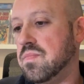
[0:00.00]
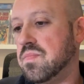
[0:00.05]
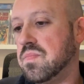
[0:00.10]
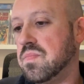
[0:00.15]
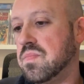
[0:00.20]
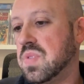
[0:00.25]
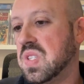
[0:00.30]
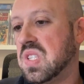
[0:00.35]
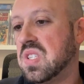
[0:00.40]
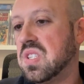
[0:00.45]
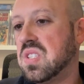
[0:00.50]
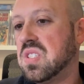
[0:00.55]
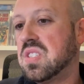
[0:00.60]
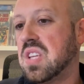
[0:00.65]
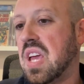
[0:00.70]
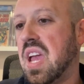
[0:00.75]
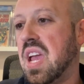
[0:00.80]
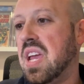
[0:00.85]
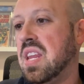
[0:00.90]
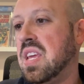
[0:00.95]

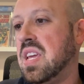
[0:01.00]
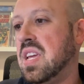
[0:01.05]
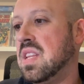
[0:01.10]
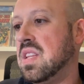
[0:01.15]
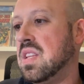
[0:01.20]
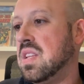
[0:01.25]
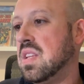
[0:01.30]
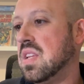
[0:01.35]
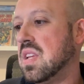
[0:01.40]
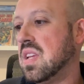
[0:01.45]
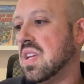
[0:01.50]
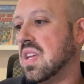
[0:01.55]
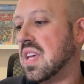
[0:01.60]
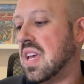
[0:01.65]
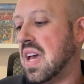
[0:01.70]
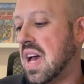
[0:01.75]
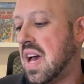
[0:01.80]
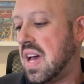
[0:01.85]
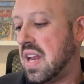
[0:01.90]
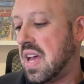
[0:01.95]
Staining,
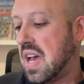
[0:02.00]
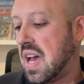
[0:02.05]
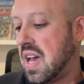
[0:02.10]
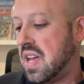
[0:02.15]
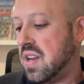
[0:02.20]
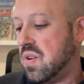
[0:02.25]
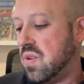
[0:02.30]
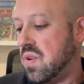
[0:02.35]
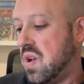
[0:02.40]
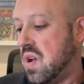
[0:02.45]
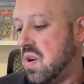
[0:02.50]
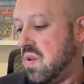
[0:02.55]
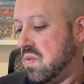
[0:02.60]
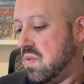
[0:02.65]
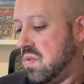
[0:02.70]
God, I don't know.